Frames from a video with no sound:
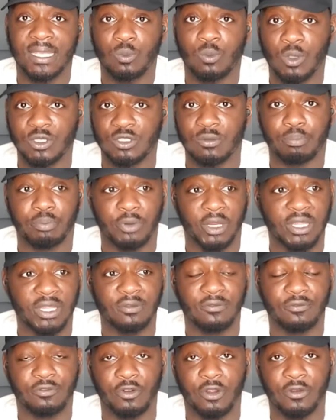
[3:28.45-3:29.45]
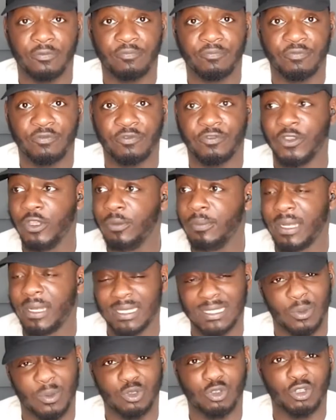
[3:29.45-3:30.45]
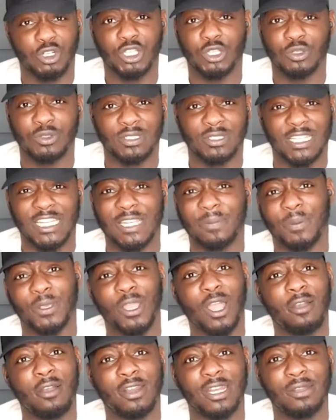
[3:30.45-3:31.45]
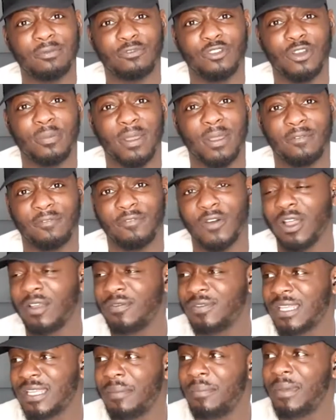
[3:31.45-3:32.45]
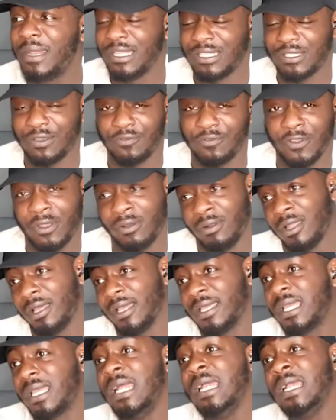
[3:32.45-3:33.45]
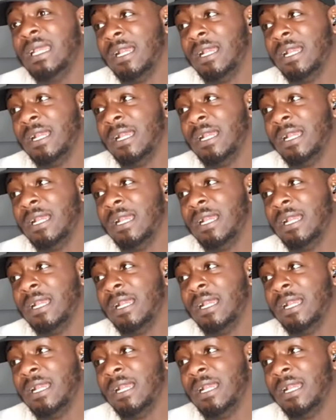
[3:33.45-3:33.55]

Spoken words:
He wasn't breathing for a few minutes. They were trying to use CPR on him for about 5-10 minutes, it felt like.